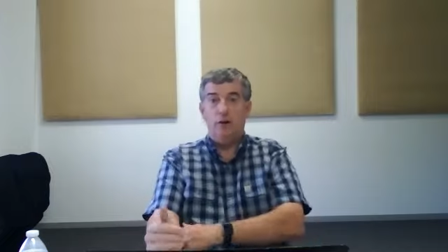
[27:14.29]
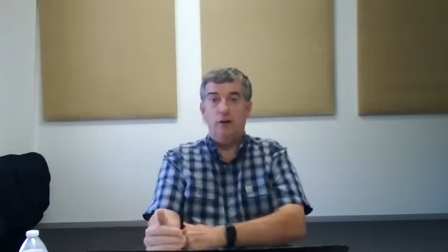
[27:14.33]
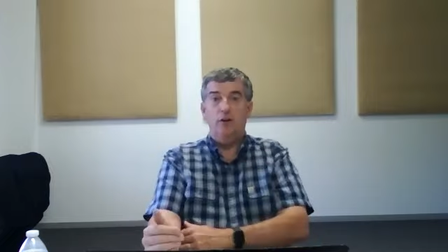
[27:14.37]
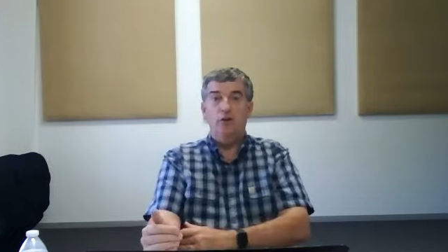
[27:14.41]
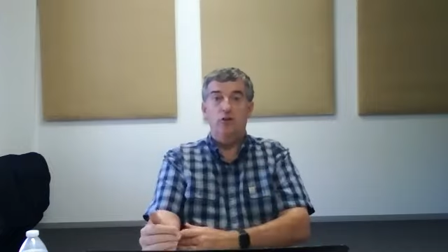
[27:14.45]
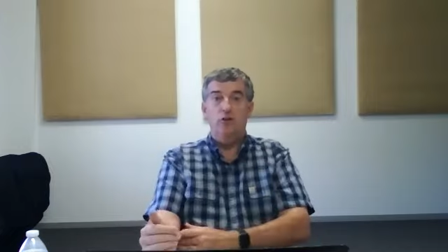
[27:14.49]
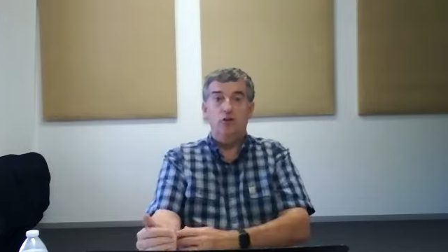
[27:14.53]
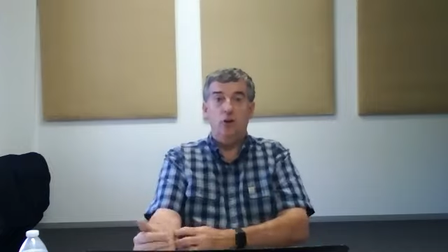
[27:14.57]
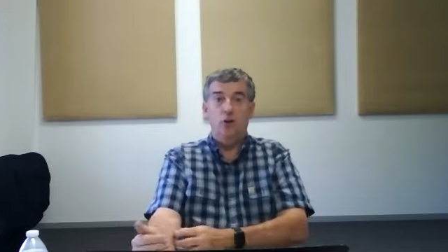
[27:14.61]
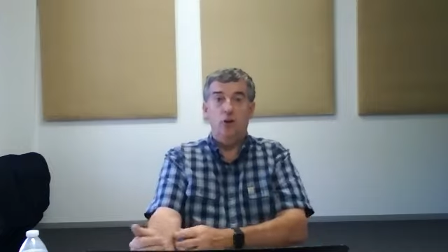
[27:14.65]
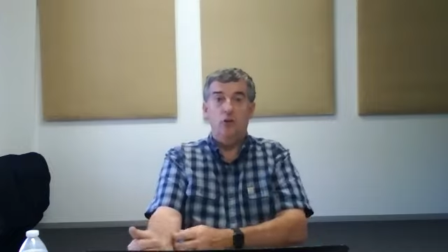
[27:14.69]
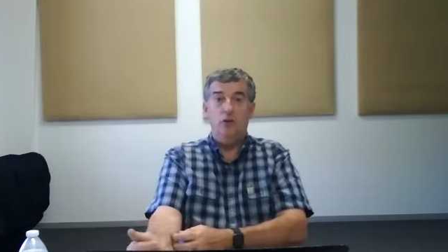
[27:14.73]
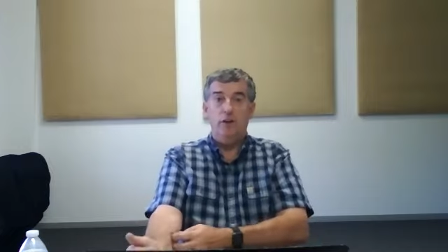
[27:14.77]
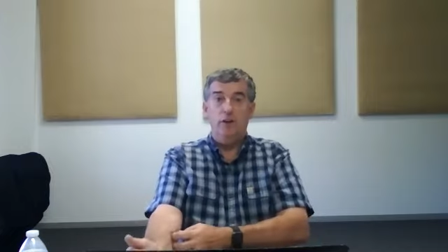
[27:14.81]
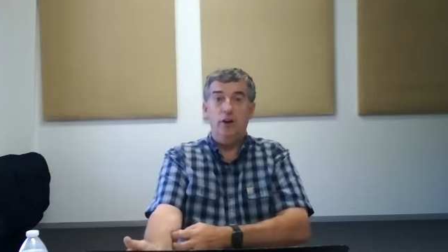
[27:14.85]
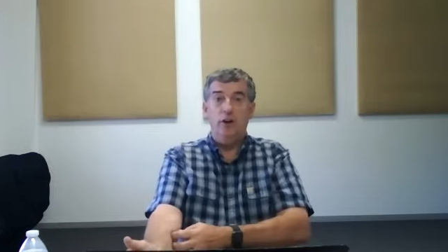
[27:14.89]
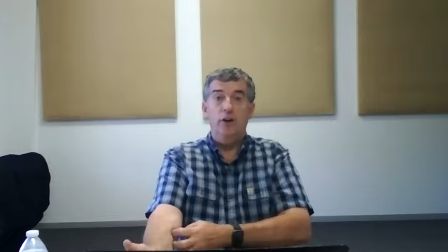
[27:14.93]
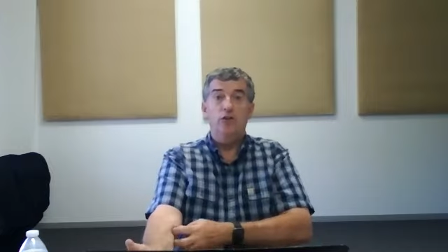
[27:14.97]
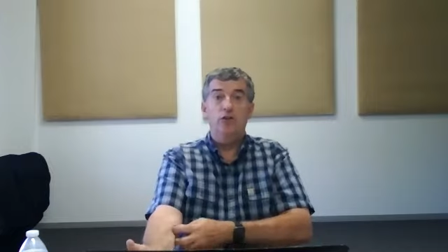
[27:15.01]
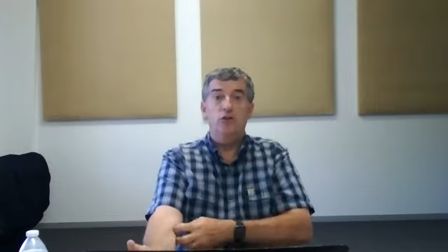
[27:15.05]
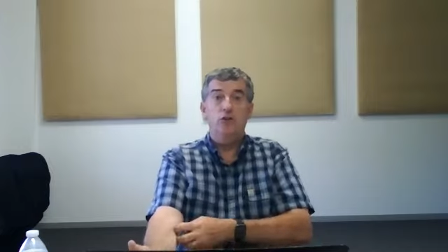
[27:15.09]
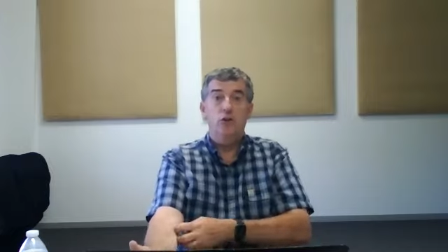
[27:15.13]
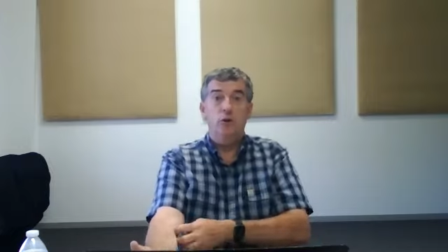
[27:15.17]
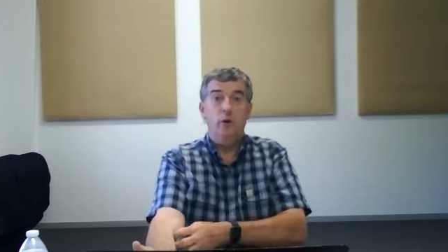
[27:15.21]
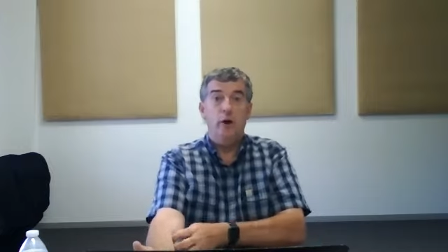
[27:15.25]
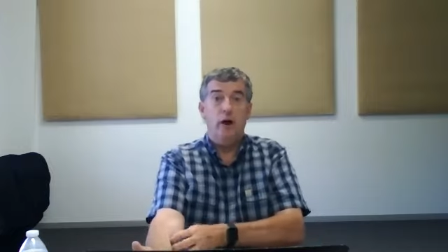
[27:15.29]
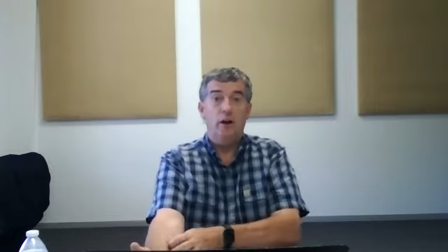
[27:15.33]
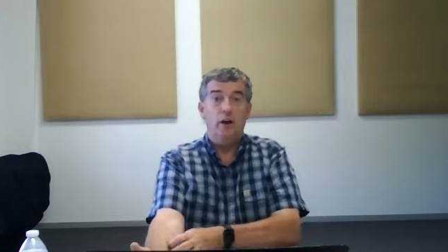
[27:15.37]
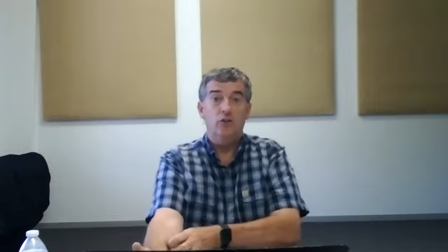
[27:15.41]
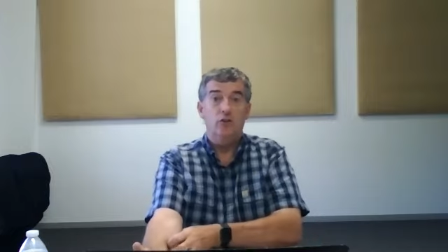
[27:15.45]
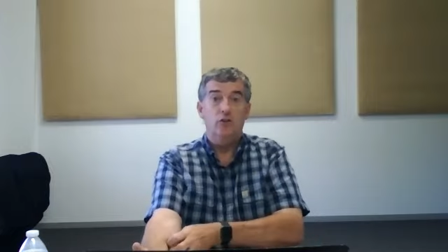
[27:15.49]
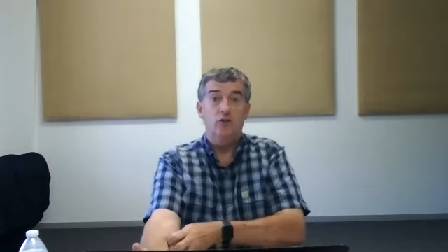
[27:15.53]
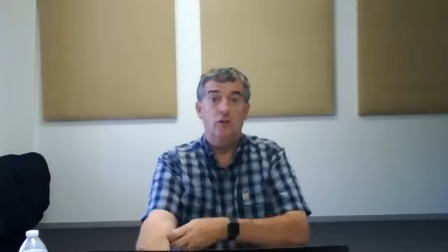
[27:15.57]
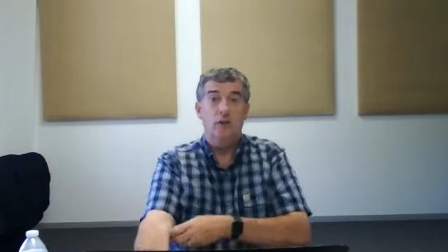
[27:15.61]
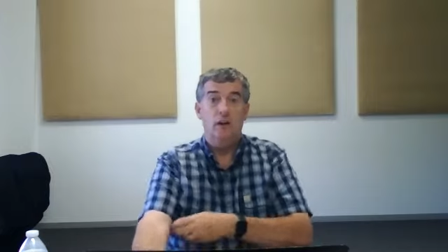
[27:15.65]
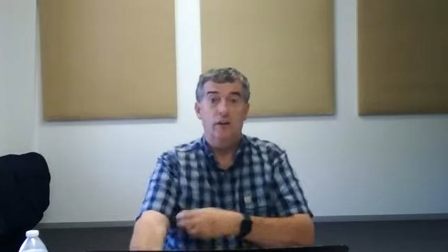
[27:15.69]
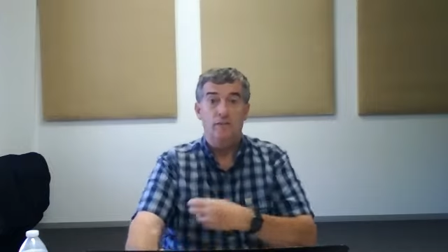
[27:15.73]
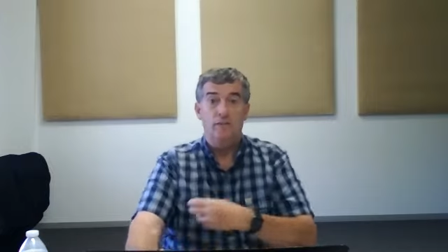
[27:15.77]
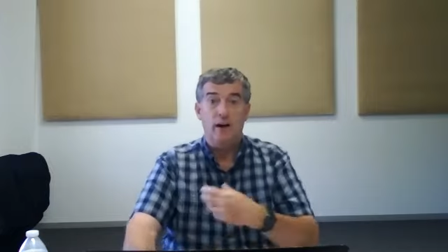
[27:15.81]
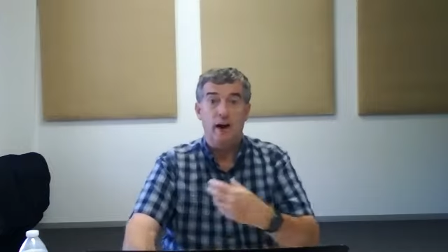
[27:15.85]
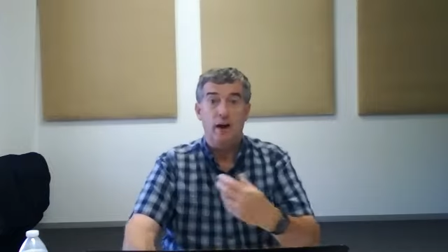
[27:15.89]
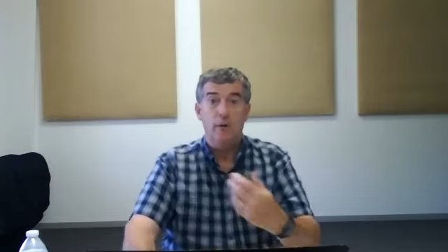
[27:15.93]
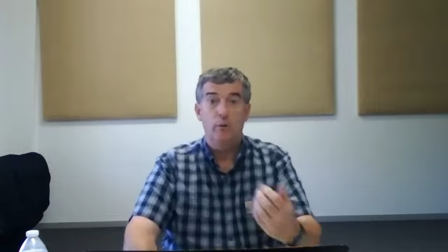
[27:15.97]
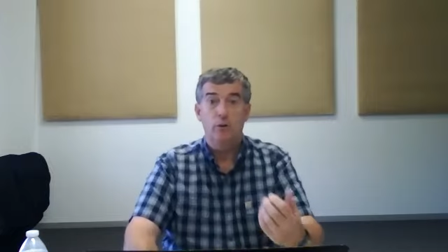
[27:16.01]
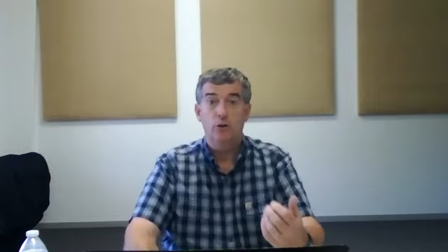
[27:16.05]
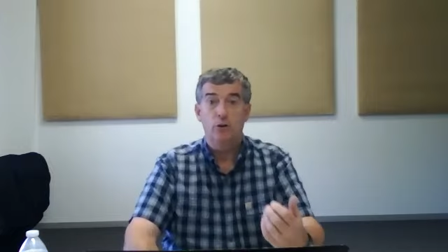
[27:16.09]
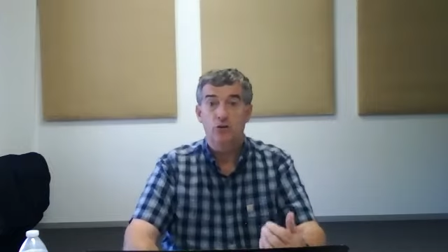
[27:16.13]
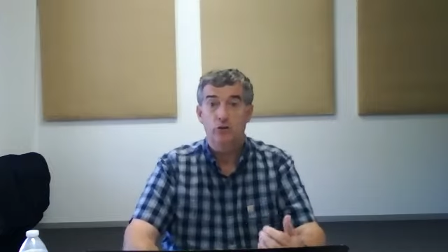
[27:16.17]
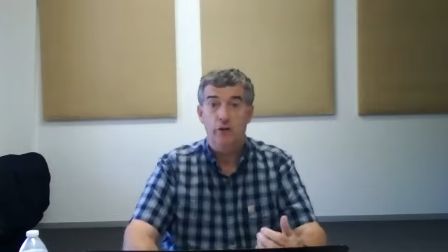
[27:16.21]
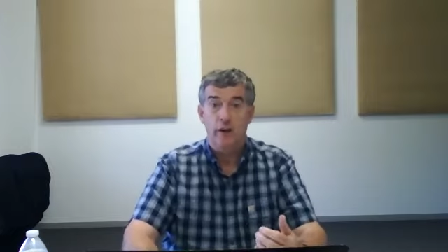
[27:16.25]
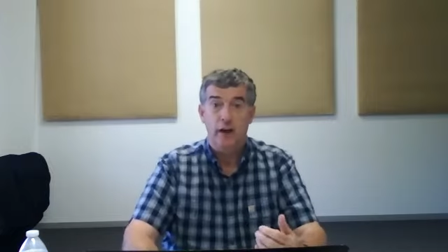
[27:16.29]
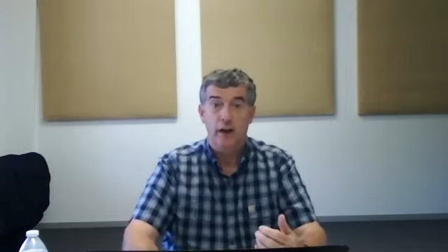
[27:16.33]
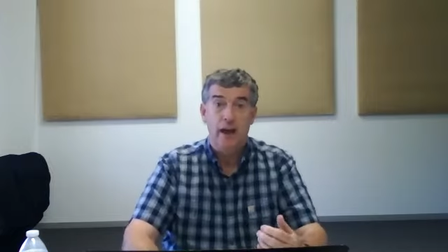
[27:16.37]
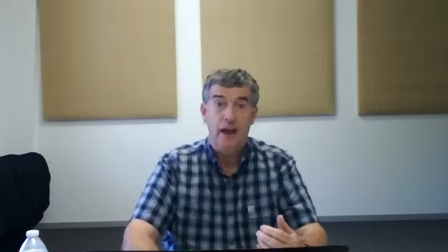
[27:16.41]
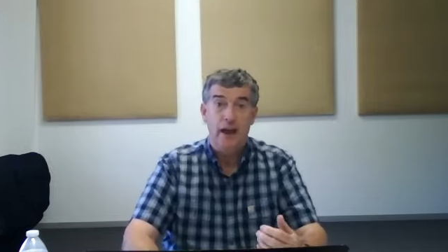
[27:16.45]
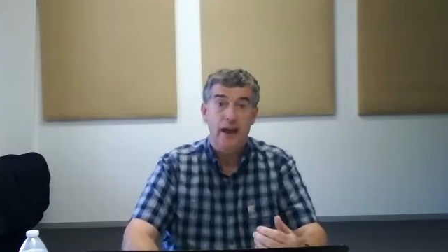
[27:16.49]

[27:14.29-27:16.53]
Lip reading: And so the issue is, if I would say,